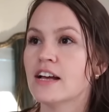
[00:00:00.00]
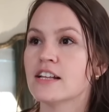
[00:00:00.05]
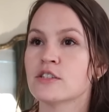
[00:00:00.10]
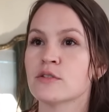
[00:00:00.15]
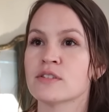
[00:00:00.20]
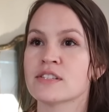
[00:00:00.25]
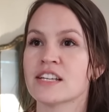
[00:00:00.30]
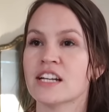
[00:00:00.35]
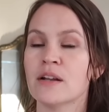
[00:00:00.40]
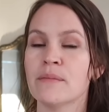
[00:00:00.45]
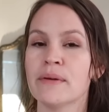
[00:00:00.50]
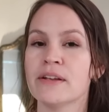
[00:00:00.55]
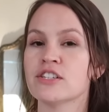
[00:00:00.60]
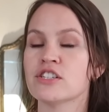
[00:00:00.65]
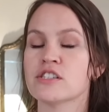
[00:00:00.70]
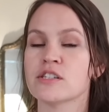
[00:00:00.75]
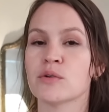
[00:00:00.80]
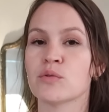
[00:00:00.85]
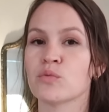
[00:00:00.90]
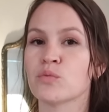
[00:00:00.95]
So it's going to be
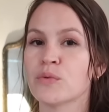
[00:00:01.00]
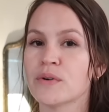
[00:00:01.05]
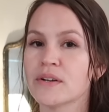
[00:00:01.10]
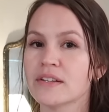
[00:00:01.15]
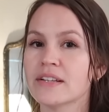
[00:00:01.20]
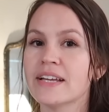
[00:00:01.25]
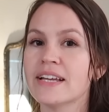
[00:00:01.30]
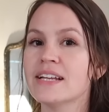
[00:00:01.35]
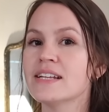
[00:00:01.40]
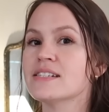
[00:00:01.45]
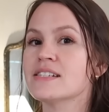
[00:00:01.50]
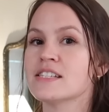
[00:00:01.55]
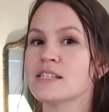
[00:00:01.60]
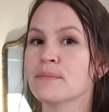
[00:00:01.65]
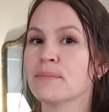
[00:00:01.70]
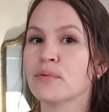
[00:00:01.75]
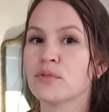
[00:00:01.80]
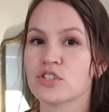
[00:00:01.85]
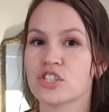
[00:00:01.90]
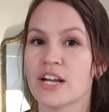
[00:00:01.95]
just a really
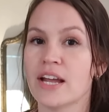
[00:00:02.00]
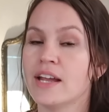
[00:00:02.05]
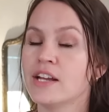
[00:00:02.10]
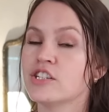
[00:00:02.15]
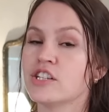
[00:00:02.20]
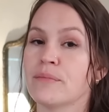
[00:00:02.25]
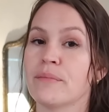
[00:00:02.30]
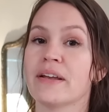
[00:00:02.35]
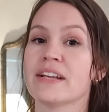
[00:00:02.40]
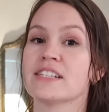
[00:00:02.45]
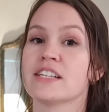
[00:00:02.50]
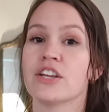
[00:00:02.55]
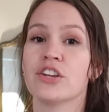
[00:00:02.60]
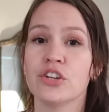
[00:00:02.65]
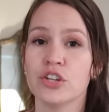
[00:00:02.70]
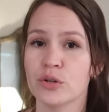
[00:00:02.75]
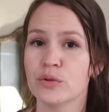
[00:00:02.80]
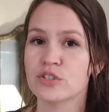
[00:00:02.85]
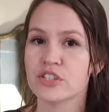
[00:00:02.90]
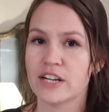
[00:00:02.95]
simple change that makes a
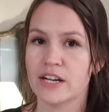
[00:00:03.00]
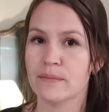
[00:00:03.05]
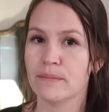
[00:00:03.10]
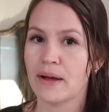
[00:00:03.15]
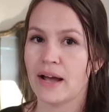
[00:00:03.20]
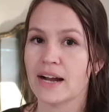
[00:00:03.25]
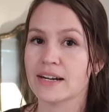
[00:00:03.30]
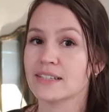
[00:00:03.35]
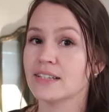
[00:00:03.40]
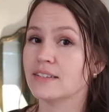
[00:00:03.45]
huge impact.